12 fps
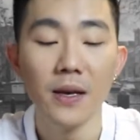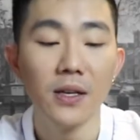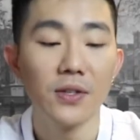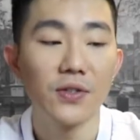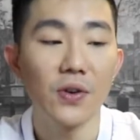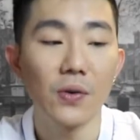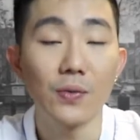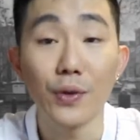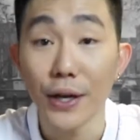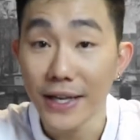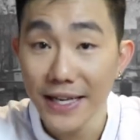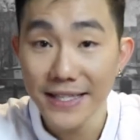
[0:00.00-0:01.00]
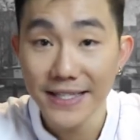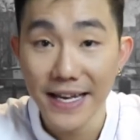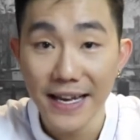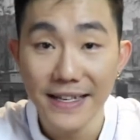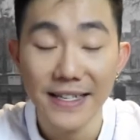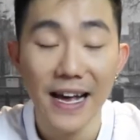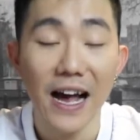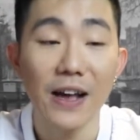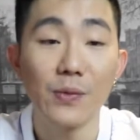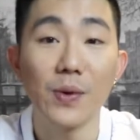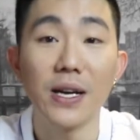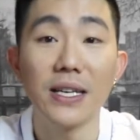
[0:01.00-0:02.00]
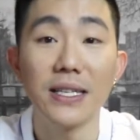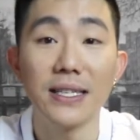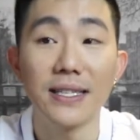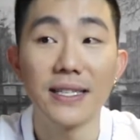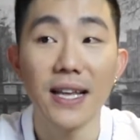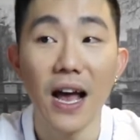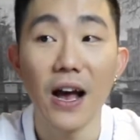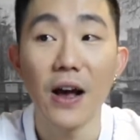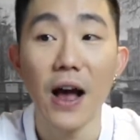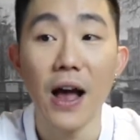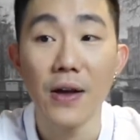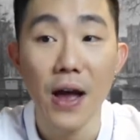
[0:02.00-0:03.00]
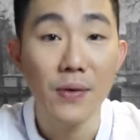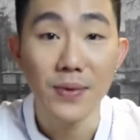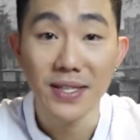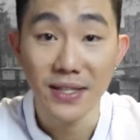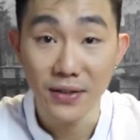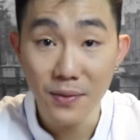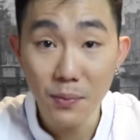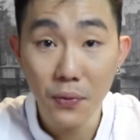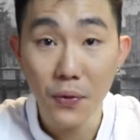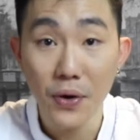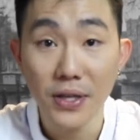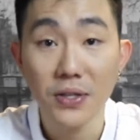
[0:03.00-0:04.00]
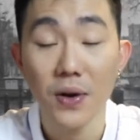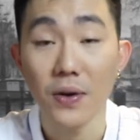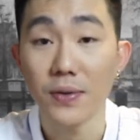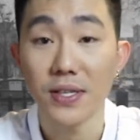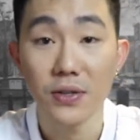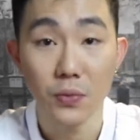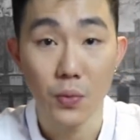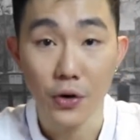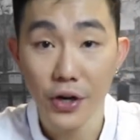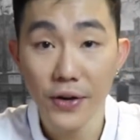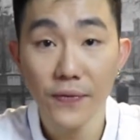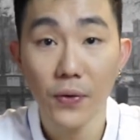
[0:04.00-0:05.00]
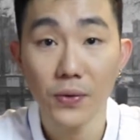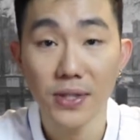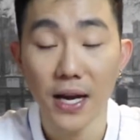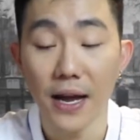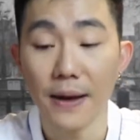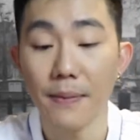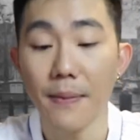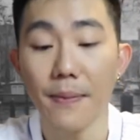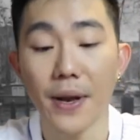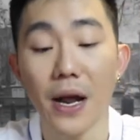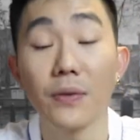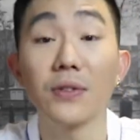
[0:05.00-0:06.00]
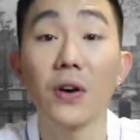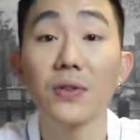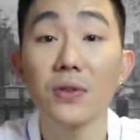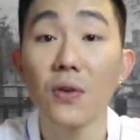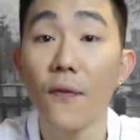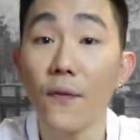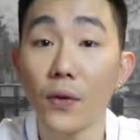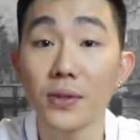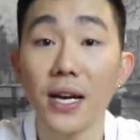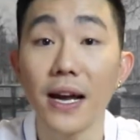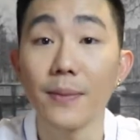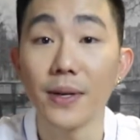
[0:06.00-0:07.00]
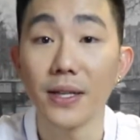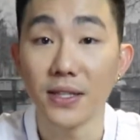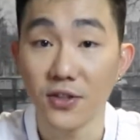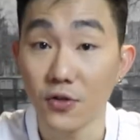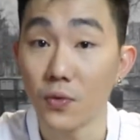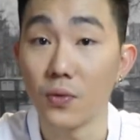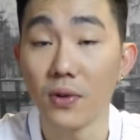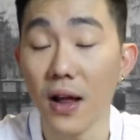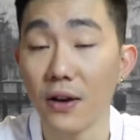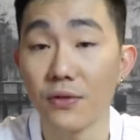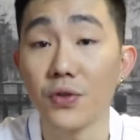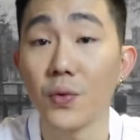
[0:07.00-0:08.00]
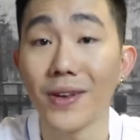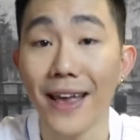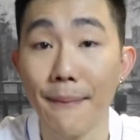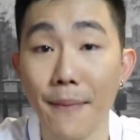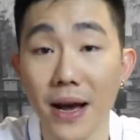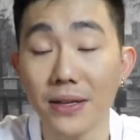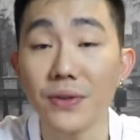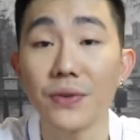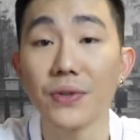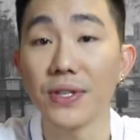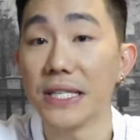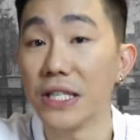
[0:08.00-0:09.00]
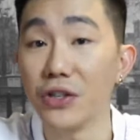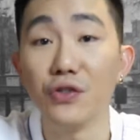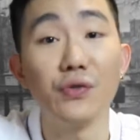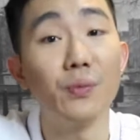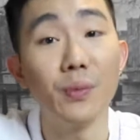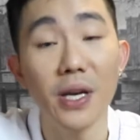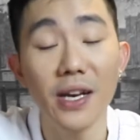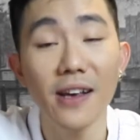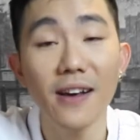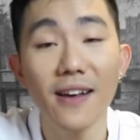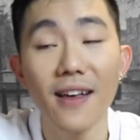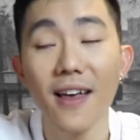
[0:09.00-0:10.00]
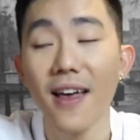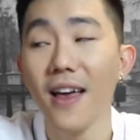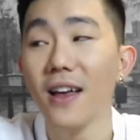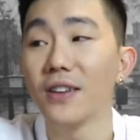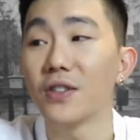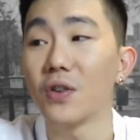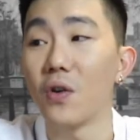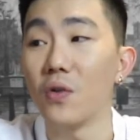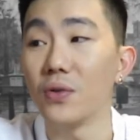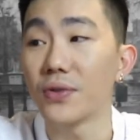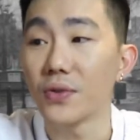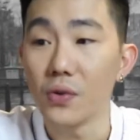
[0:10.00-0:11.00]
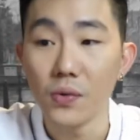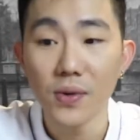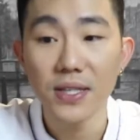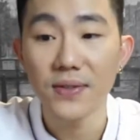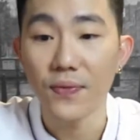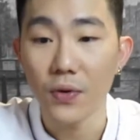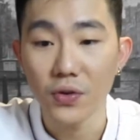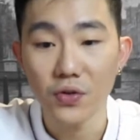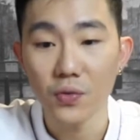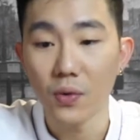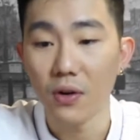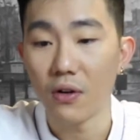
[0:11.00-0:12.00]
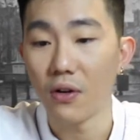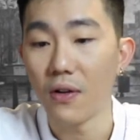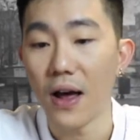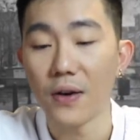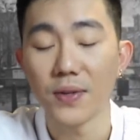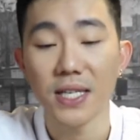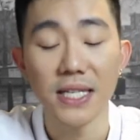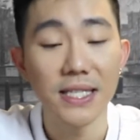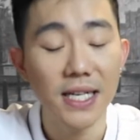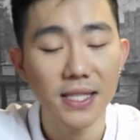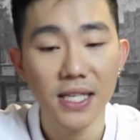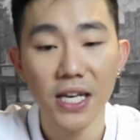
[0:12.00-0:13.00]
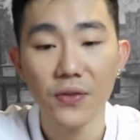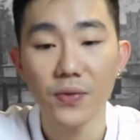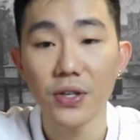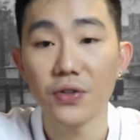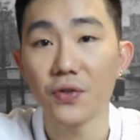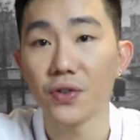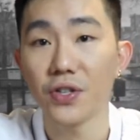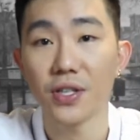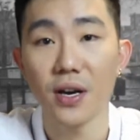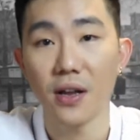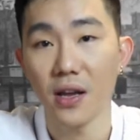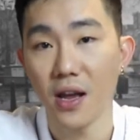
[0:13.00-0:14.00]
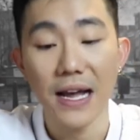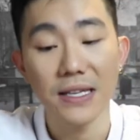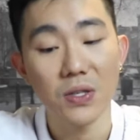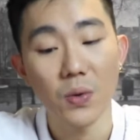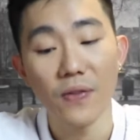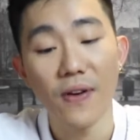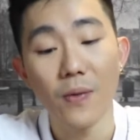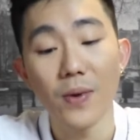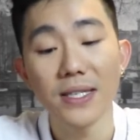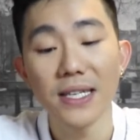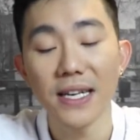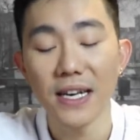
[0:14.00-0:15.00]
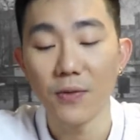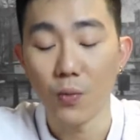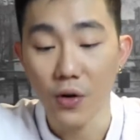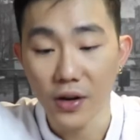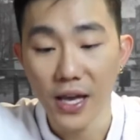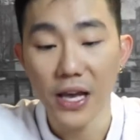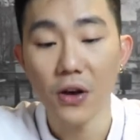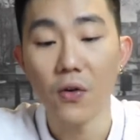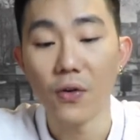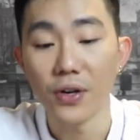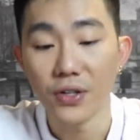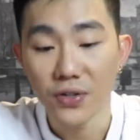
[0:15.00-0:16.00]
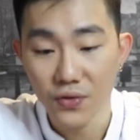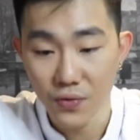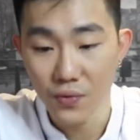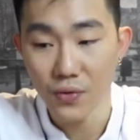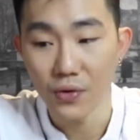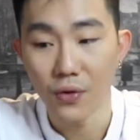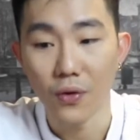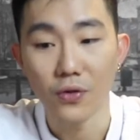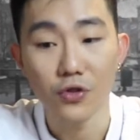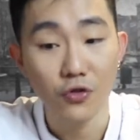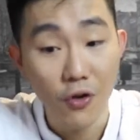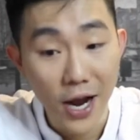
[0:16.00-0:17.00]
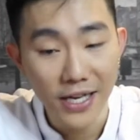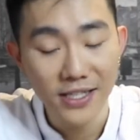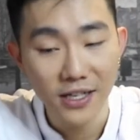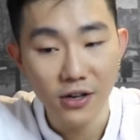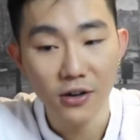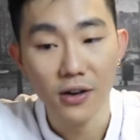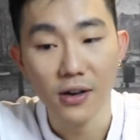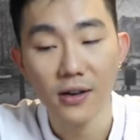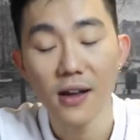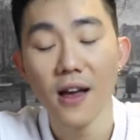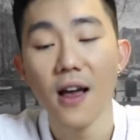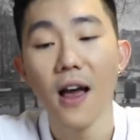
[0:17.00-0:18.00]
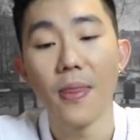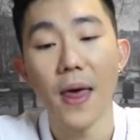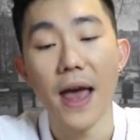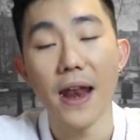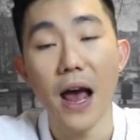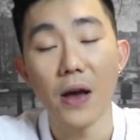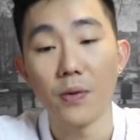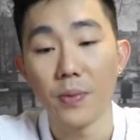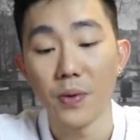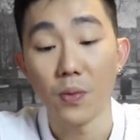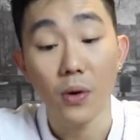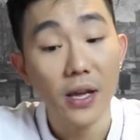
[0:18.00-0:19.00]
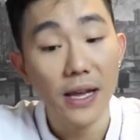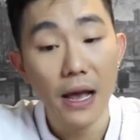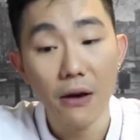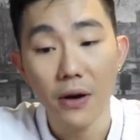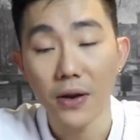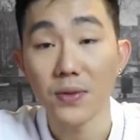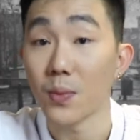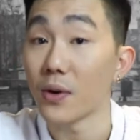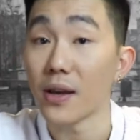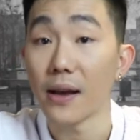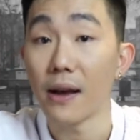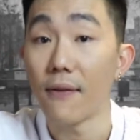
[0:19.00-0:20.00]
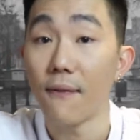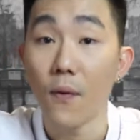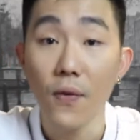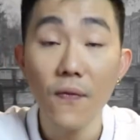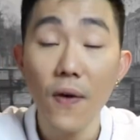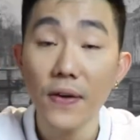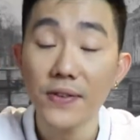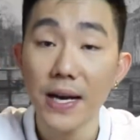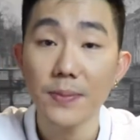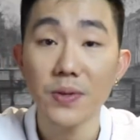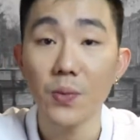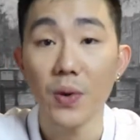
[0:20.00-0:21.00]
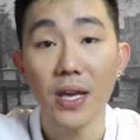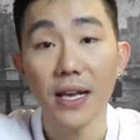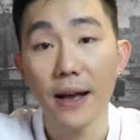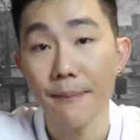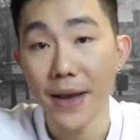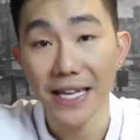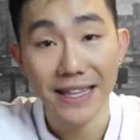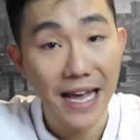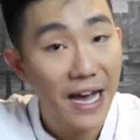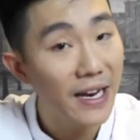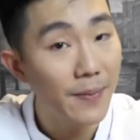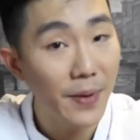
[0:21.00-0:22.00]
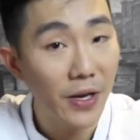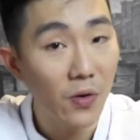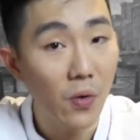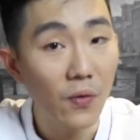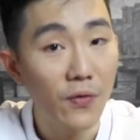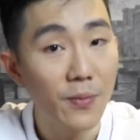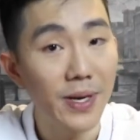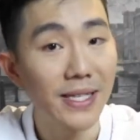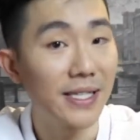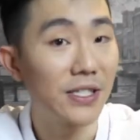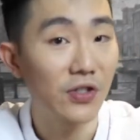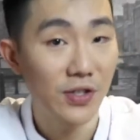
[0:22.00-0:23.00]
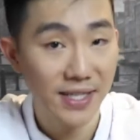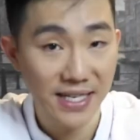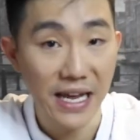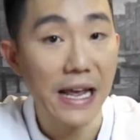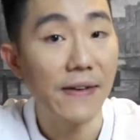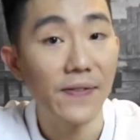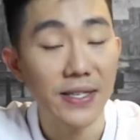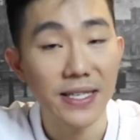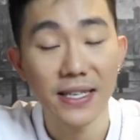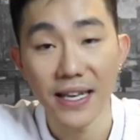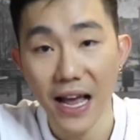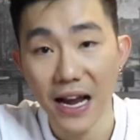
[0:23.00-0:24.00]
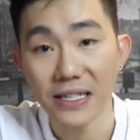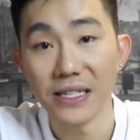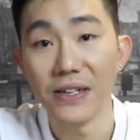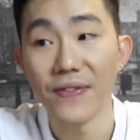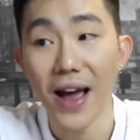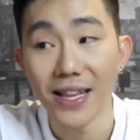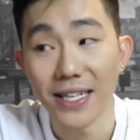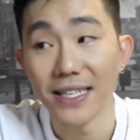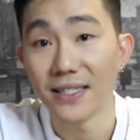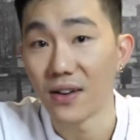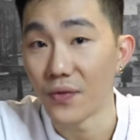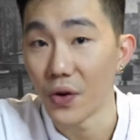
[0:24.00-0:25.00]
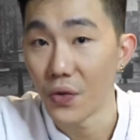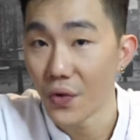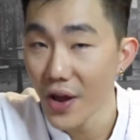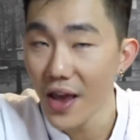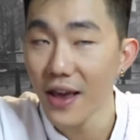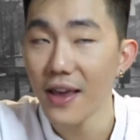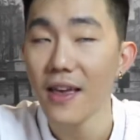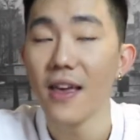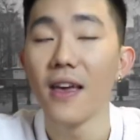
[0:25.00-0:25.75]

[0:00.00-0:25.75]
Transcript: So like I said, I was uh, I, I was still employed, so I was still working full time, but I was also full time in school. I was doing a master's in digital media, so school was virtual. I was conducting a research study, so if I wasn't working or in school or trying to cook then I would be working out. I was working out four to five times a week. I made that a big goal for me to stay physically active at least every other day.